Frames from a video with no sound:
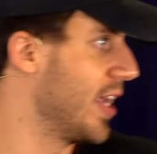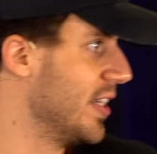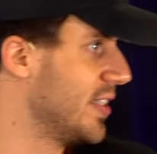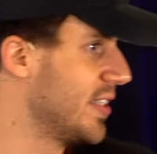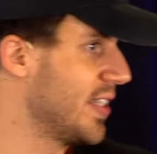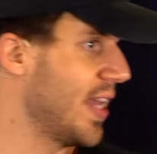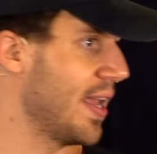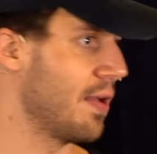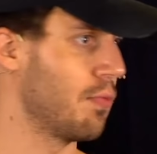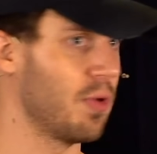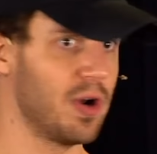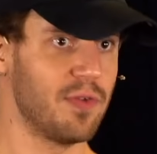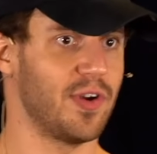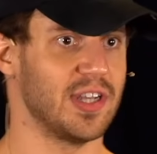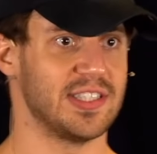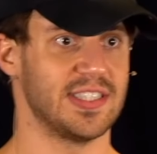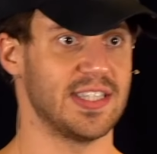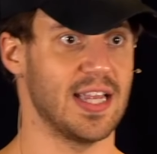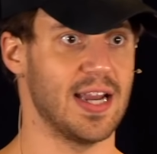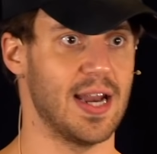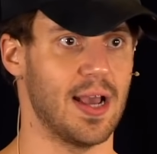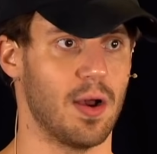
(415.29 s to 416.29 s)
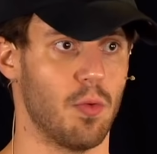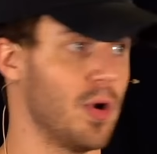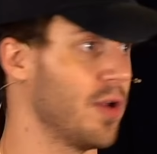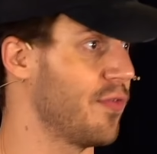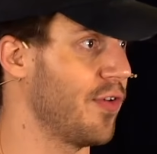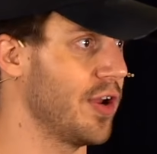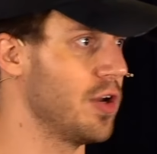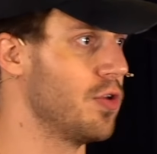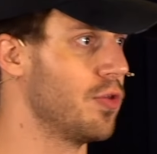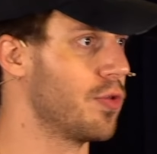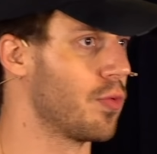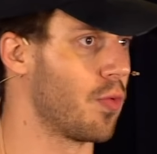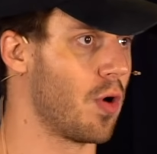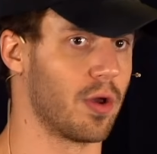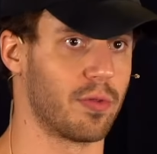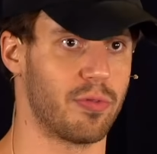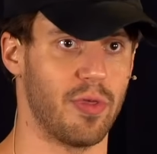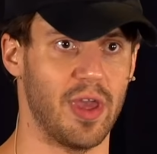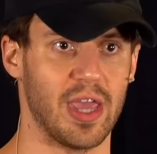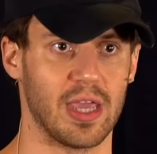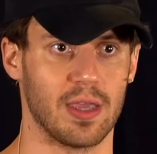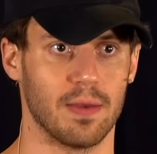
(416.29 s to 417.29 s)
going to say? What if I stand out? What if I do the
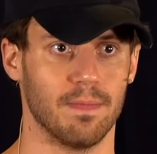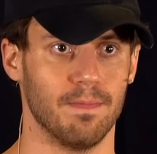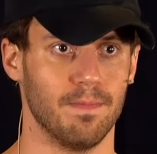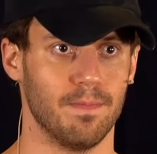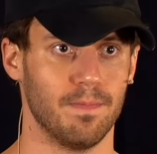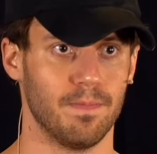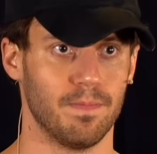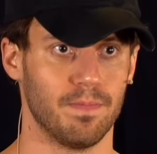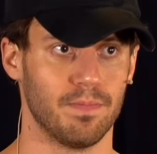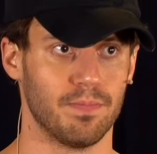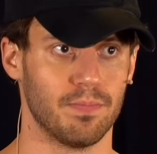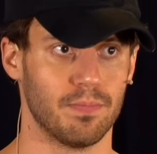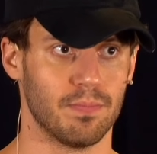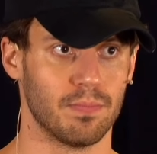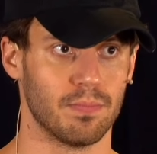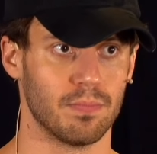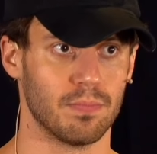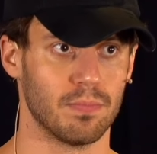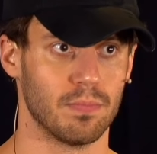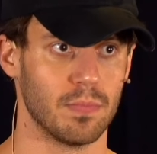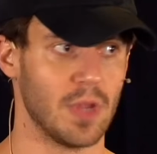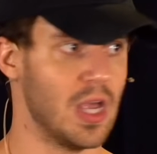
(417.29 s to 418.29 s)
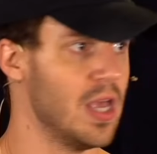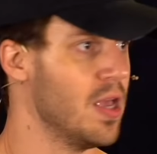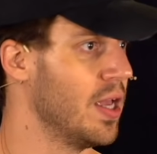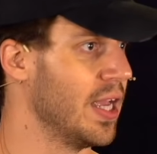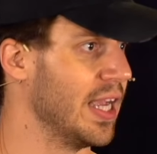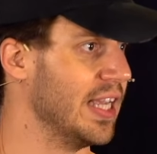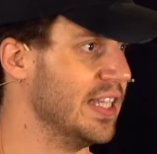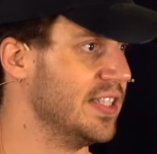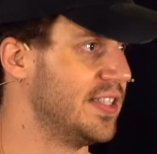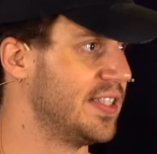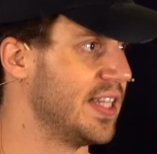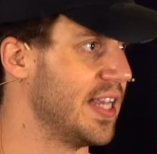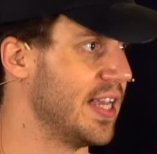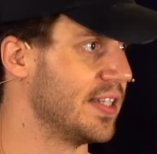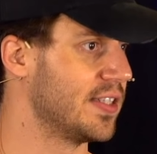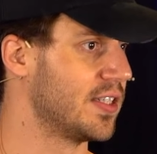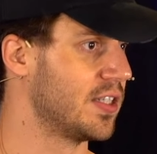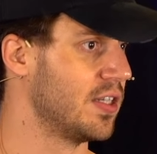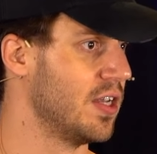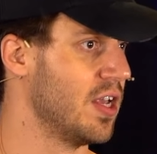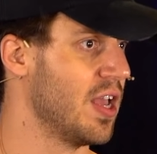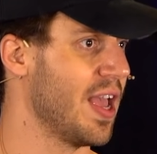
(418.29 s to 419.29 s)
wrong thing? Is
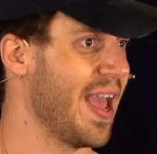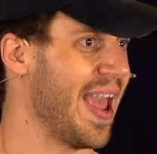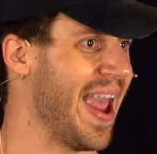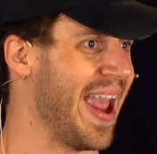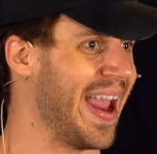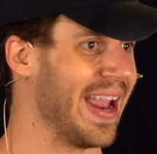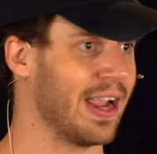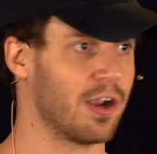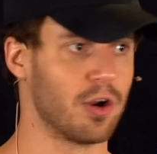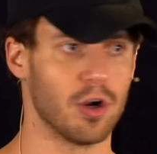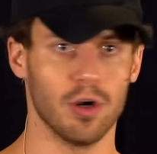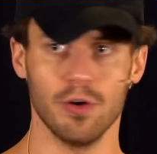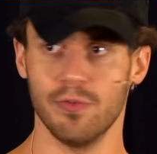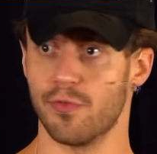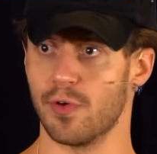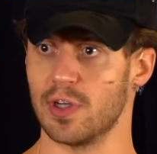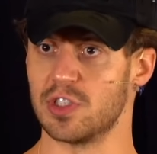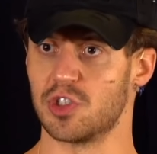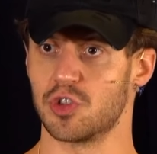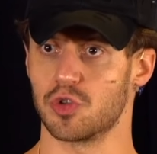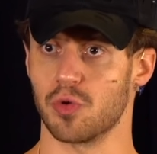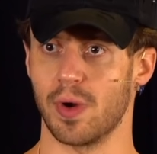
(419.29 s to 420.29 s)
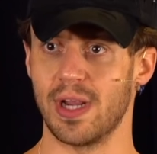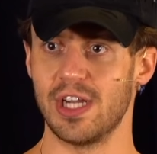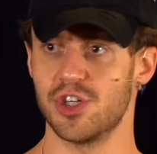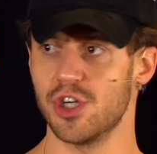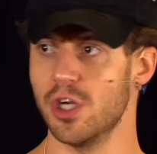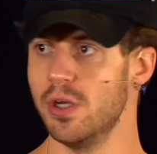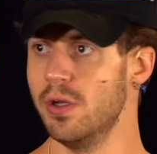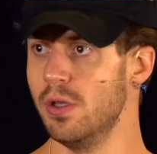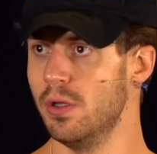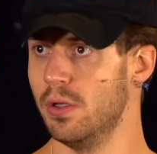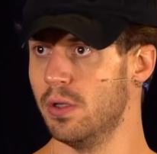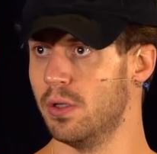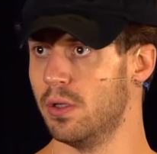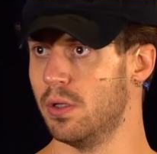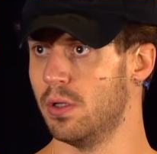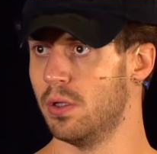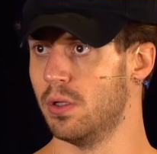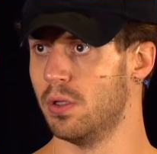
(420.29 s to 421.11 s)
it anger, frustration?